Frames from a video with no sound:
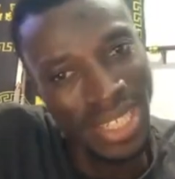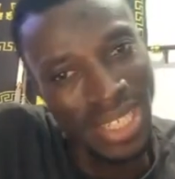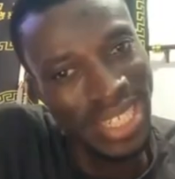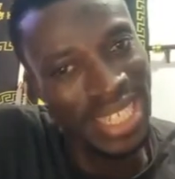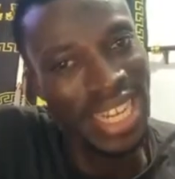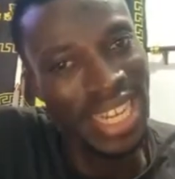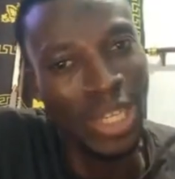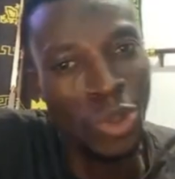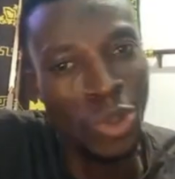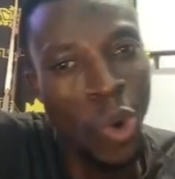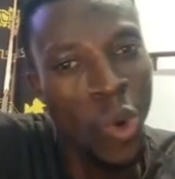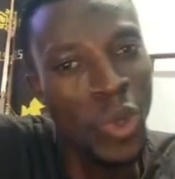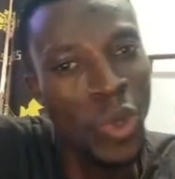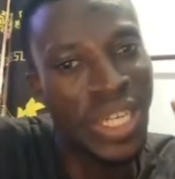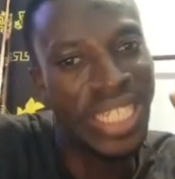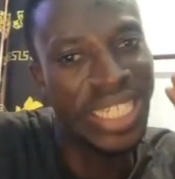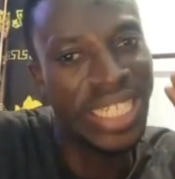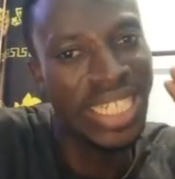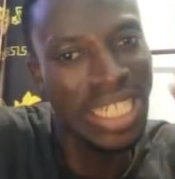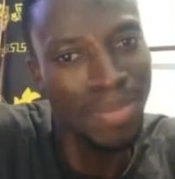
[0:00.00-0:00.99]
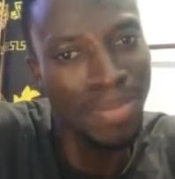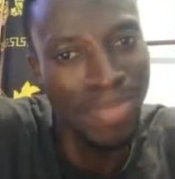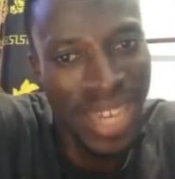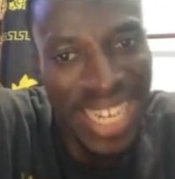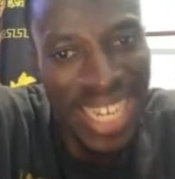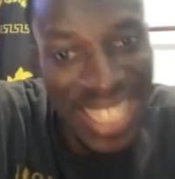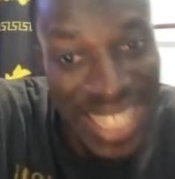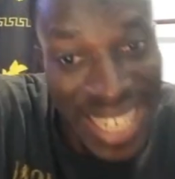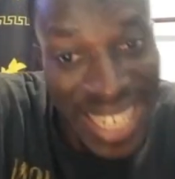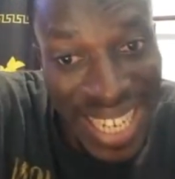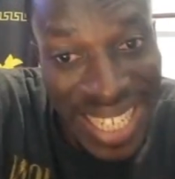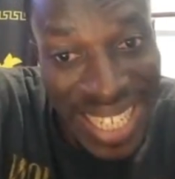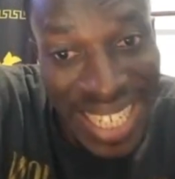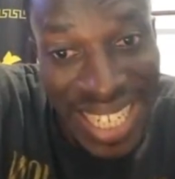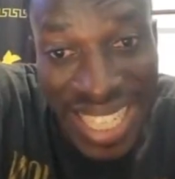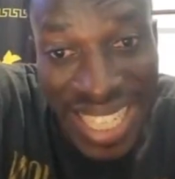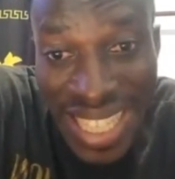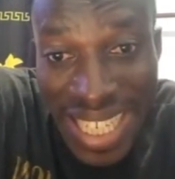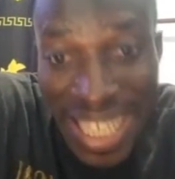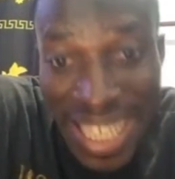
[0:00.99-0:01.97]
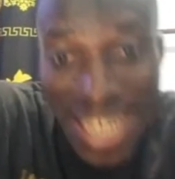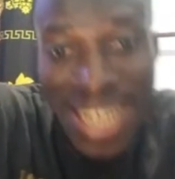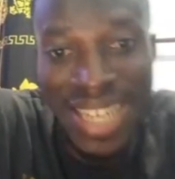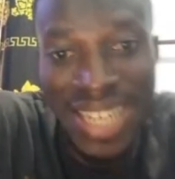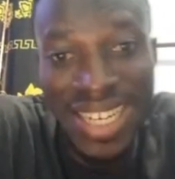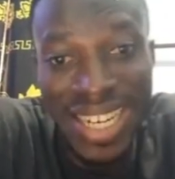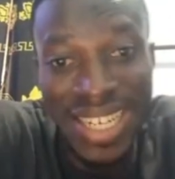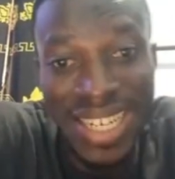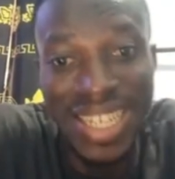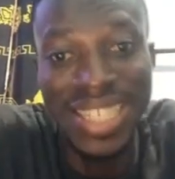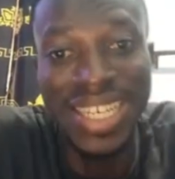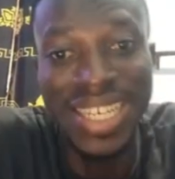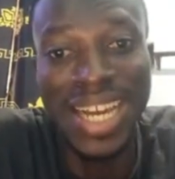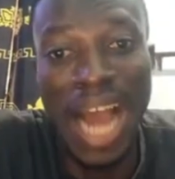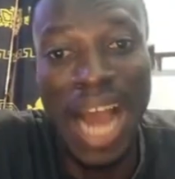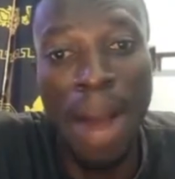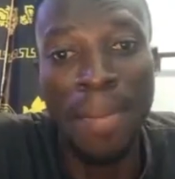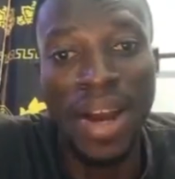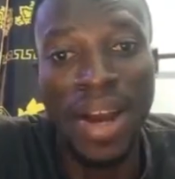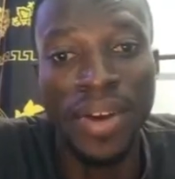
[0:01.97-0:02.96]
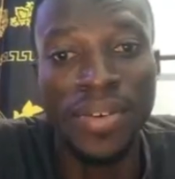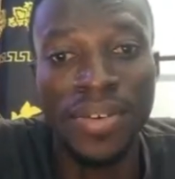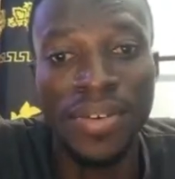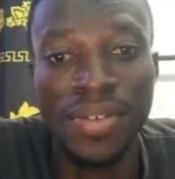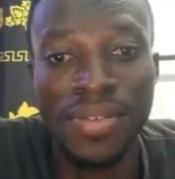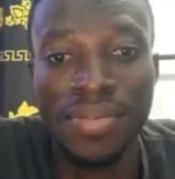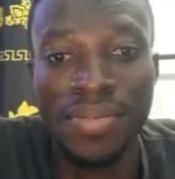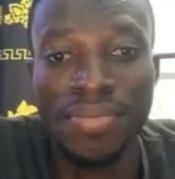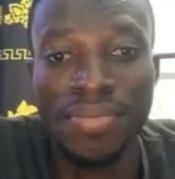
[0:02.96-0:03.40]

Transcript: Now you're totally cheap. Kete, need ni sika mano.